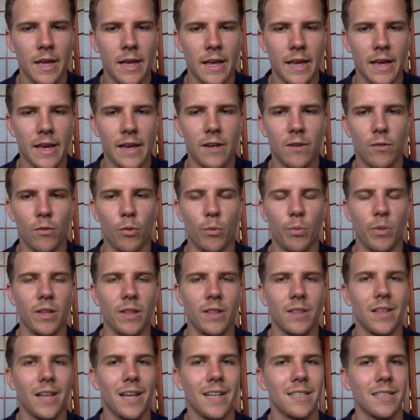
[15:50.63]
and it would be
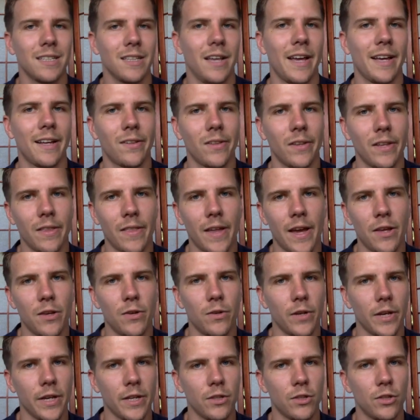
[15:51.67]
less likely that you'll
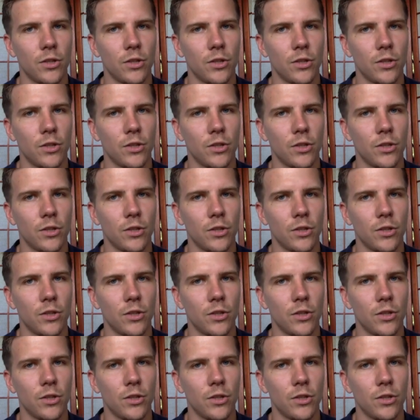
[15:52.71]
get